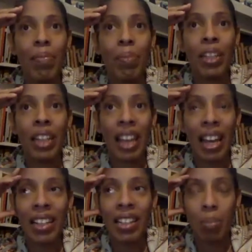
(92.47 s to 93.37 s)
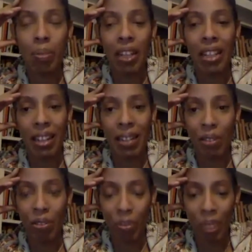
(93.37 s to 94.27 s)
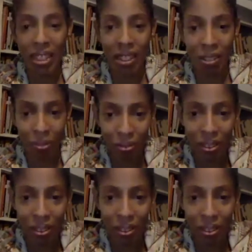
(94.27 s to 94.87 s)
began as a play that I wrote for myself